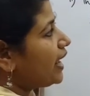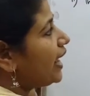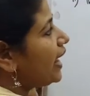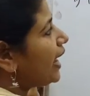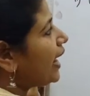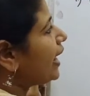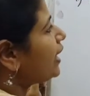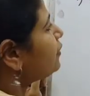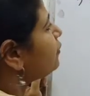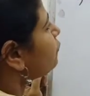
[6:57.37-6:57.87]

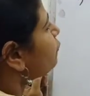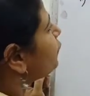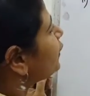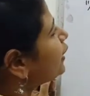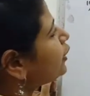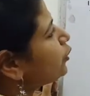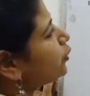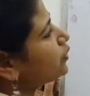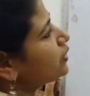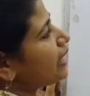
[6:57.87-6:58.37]
And
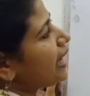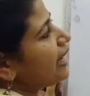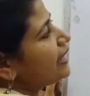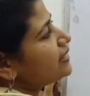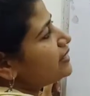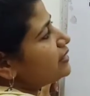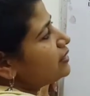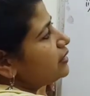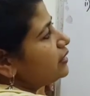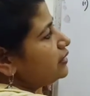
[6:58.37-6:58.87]
we know
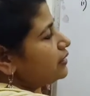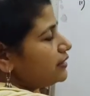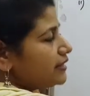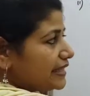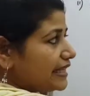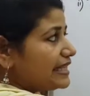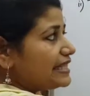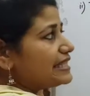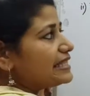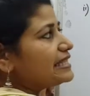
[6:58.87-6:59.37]
that
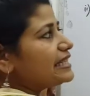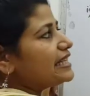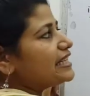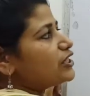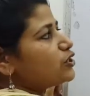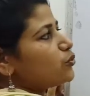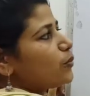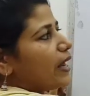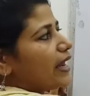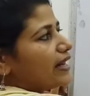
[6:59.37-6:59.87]
since these
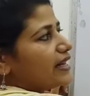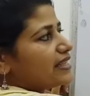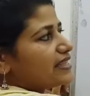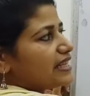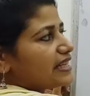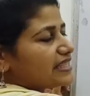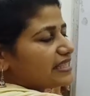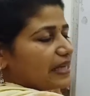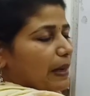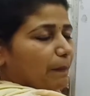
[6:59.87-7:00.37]
two angles
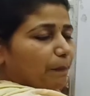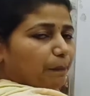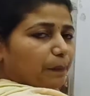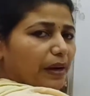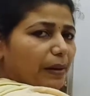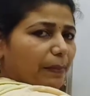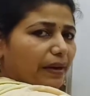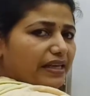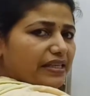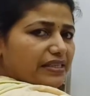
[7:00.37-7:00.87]
are
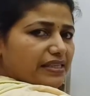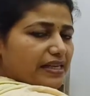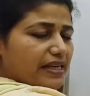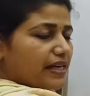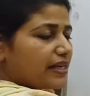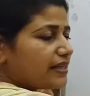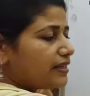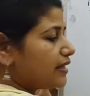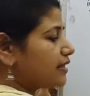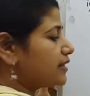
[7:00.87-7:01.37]
supplementary, the